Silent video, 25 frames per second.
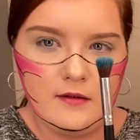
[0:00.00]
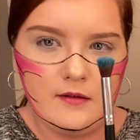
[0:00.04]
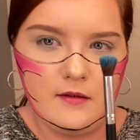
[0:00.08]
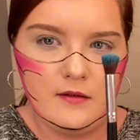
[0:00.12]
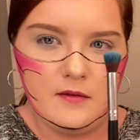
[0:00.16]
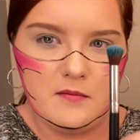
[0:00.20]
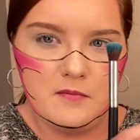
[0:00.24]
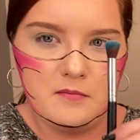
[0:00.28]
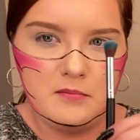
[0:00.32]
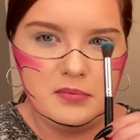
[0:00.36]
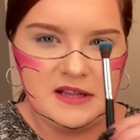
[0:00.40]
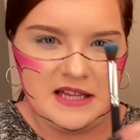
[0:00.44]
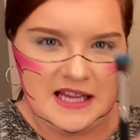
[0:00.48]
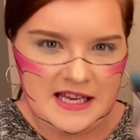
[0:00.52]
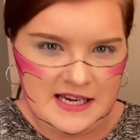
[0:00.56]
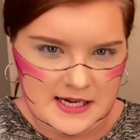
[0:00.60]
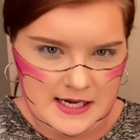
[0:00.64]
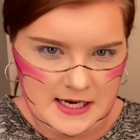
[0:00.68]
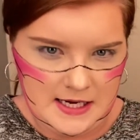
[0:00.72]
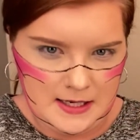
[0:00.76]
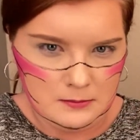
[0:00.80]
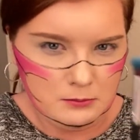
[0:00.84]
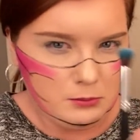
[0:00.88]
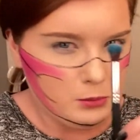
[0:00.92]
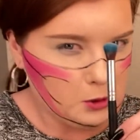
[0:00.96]

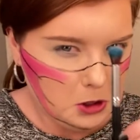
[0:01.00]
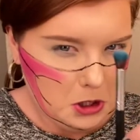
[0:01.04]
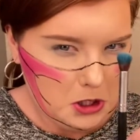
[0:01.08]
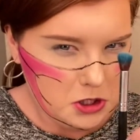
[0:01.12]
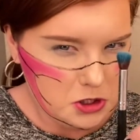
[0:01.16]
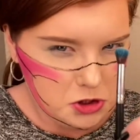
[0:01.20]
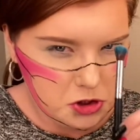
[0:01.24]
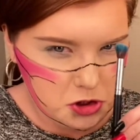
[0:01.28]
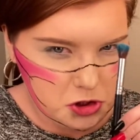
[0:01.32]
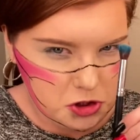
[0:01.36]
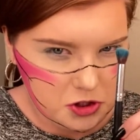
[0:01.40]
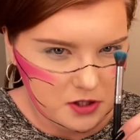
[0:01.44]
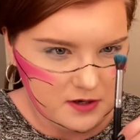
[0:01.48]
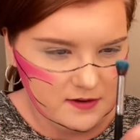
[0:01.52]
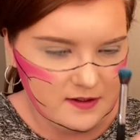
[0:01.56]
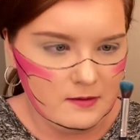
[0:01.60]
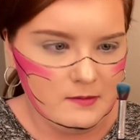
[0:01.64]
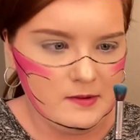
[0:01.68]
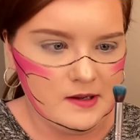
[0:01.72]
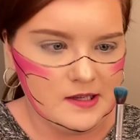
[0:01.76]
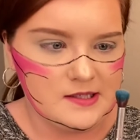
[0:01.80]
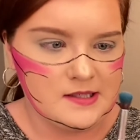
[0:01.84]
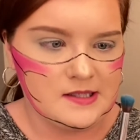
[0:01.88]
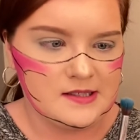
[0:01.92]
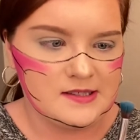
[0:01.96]
blending brush, if that
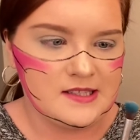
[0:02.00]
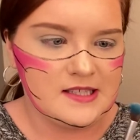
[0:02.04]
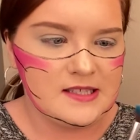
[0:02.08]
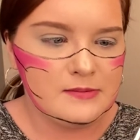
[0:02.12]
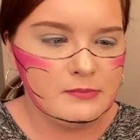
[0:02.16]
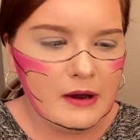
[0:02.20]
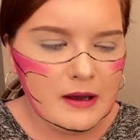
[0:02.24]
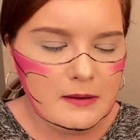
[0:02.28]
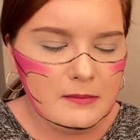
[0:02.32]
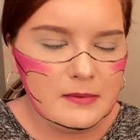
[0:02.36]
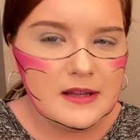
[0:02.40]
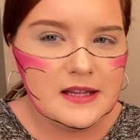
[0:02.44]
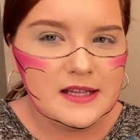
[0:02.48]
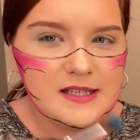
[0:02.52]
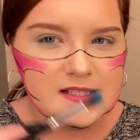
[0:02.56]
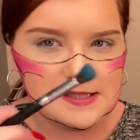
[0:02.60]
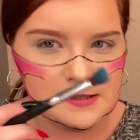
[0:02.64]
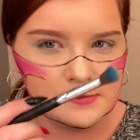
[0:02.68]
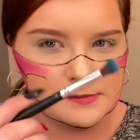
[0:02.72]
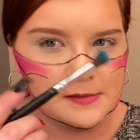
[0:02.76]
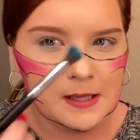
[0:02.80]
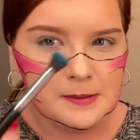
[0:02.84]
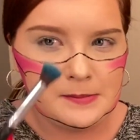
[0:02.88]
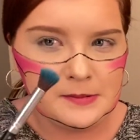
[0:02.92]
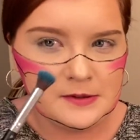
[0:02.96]
makes sense. This might be like
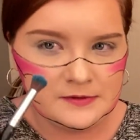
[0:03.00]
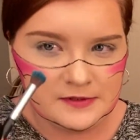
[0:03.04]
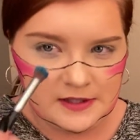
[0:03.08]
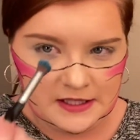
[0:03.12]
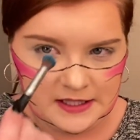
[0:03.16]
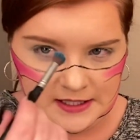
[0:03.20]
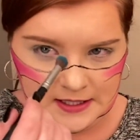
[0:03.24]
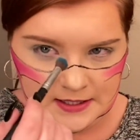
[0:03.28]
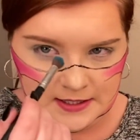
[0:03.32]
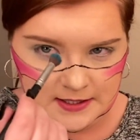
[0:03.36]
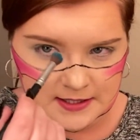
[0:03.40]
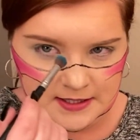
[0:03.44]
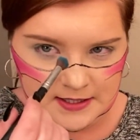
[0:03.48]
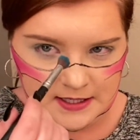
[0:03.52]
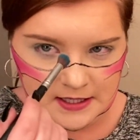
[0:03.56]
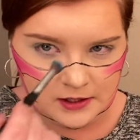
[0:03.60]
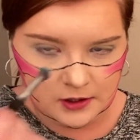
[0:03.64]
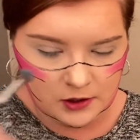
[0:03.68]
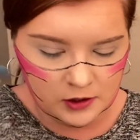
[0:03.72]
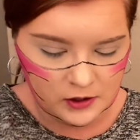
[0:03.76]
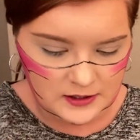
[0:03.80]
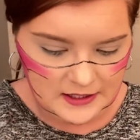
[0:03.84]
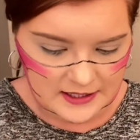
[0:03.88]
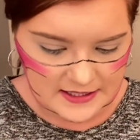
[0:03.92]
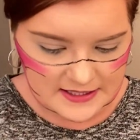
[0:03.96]
some type of like
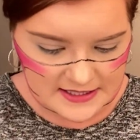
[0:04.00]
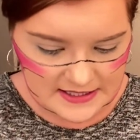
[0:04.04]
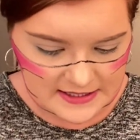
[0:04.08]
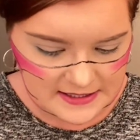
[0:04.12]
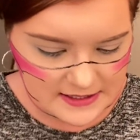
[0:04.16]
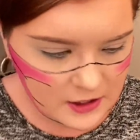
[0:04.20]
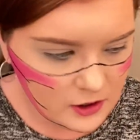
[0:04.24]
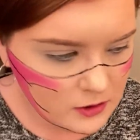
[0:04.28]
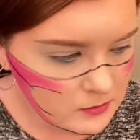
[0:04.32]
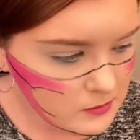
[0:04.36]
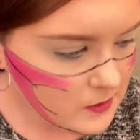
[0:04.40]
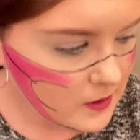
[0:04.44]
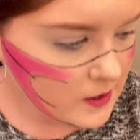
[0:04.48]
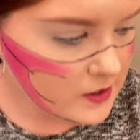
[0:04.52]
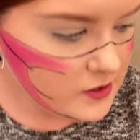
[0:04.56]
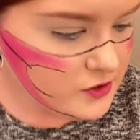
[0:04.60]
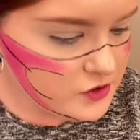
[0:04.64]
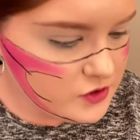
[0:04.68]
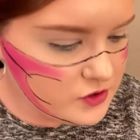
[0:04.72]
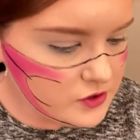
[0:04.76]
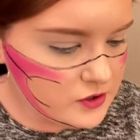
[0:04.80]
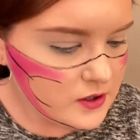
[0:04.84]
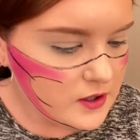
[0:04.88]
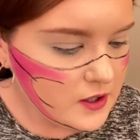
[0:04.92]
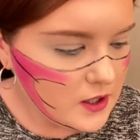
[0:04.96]
concealer, like detail
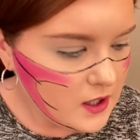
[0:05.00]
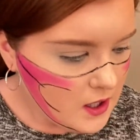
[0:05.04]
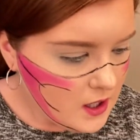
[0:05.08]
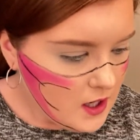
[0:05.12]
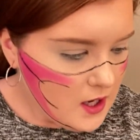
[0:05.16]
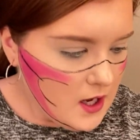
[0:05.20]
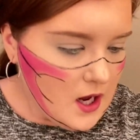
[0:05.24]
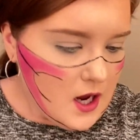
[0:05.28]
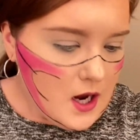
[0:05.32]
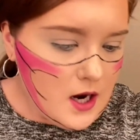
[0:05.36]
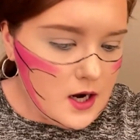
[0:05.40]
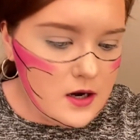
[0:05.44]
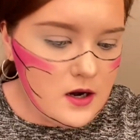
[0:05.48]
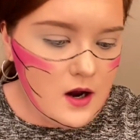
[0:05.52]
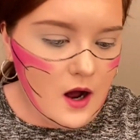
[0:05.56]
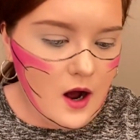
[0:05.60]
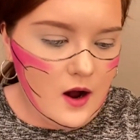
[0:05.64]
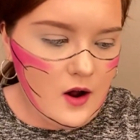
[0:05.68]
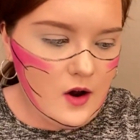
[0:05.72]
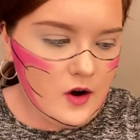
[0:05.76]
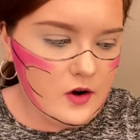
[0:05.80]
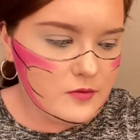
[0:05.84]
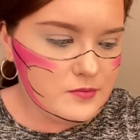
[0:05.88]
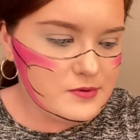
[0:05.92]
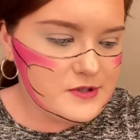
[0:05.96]
brush. Not
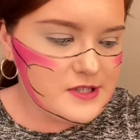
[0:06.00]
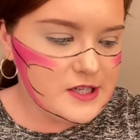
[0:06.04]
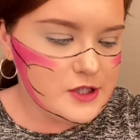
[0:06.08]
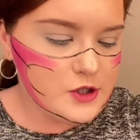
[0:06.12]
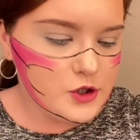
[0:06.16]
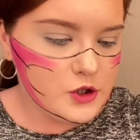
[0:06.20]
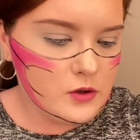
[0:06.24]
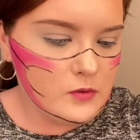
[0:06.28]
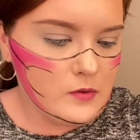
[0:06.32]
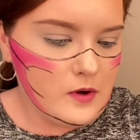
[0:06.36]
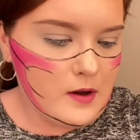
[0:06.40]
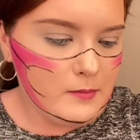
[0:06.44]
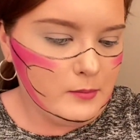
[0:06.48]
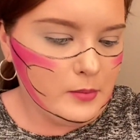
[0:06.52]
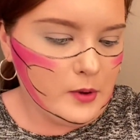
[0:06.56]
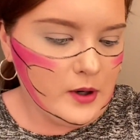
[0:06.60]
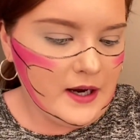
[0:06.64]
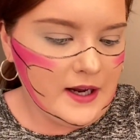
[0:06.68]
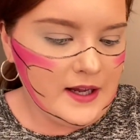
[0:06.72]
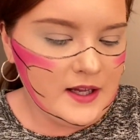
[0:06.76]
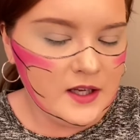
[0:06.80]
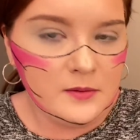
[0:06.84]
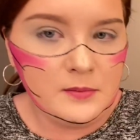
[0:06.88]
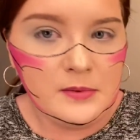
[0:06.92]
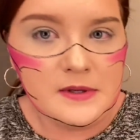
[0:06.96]
100% sure what
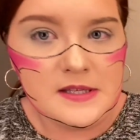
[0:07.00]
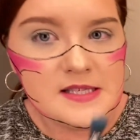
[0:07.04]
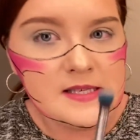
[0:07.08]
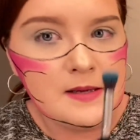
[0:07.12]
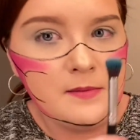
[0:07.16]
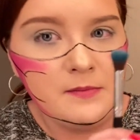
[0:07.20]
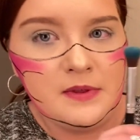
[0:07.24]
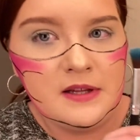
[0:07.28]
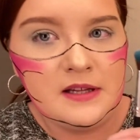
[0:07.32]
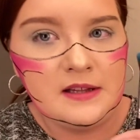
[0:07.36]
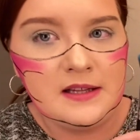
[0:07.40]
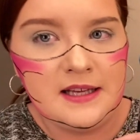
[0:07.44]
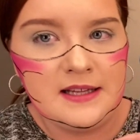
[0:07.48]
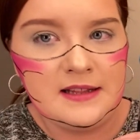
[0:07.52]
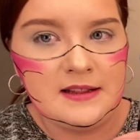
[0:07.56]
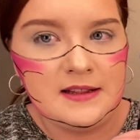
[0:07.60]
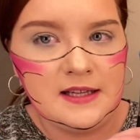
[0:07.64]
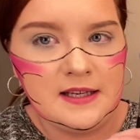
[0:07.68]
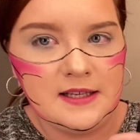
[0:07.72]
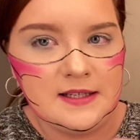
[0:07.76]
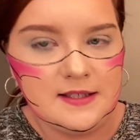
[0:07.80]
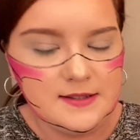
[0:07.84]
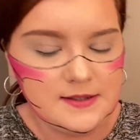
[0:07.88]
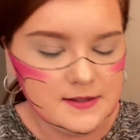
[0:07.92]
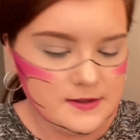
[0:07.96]
brand, but something like
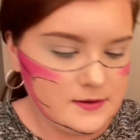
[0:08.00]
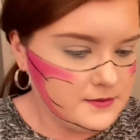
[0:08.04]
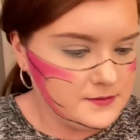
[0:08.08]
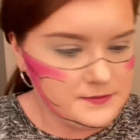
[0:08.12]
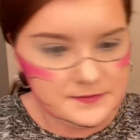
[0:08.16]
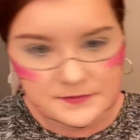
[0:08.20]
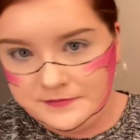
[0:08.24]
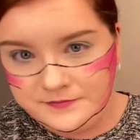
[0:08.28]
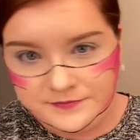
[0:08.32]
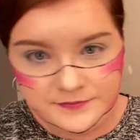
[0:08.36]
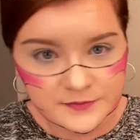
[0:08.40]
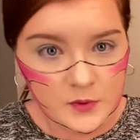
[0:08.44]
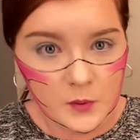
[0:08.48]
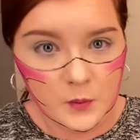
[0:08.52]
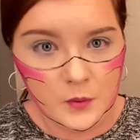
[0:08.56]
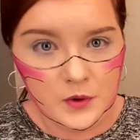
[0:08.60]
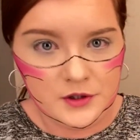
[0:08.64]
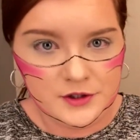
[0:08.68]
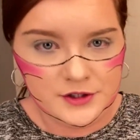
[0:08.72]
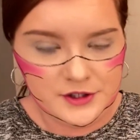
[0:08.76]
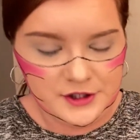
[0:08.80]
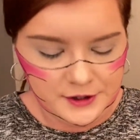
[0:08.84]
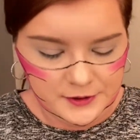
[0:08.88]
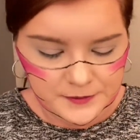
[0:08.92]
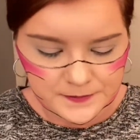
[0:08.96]
this
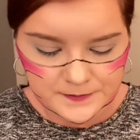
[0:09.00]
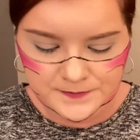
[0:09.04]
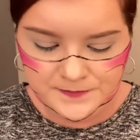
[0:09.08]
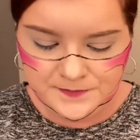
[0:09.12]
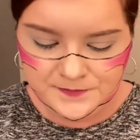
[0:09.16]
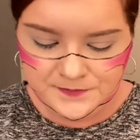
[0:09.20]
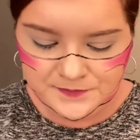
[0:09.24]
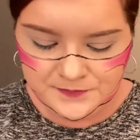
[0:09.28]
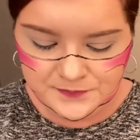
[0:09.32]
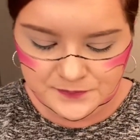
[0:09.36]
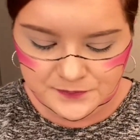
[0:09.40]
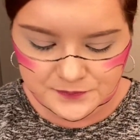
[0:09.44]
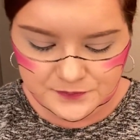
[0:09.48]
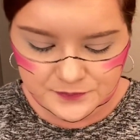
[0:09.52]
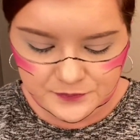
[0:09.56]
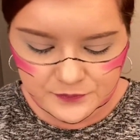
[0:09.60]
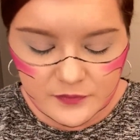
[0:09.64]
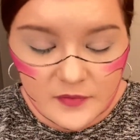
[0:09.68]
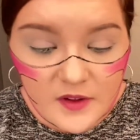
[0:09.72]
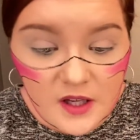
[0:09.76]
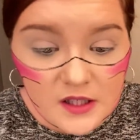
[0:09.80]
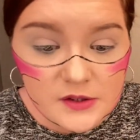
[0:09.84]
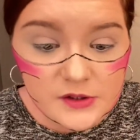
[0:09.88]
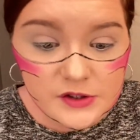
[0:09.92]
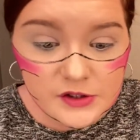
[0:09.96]
will do.
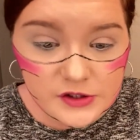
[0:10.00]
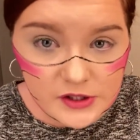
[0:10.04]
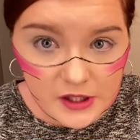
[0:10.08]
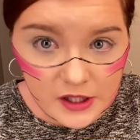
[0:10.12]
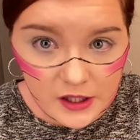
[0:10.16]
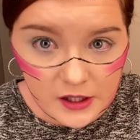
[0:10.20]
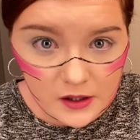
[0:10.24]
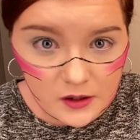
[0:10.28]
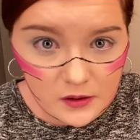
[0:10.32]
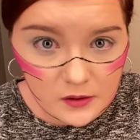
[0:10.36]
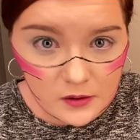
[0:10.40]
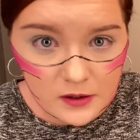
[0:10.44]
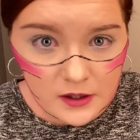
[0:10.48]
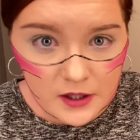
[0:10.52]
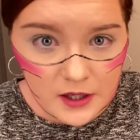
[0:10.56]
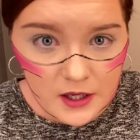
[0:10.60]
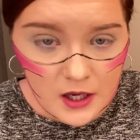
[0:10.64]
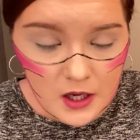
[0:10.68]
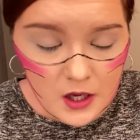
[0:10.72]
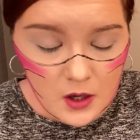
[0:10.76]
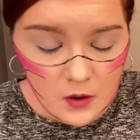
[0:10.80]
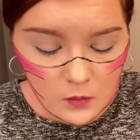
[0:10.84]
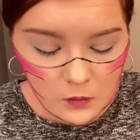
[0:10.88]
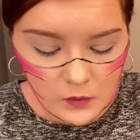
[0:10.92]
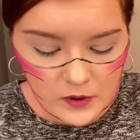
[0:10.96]
So
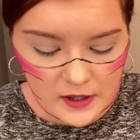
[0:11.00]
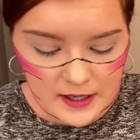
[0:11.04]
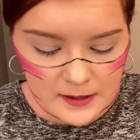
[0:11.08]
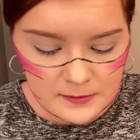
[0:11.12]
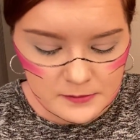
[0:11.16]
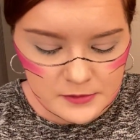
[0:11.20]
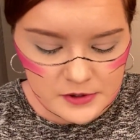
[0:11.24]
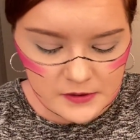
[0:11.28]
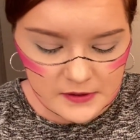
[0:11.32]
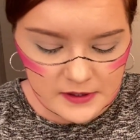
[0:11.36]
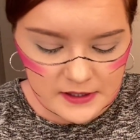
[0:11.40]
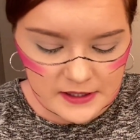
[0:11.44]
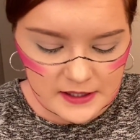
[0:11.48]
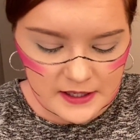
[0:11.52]
what I'm doing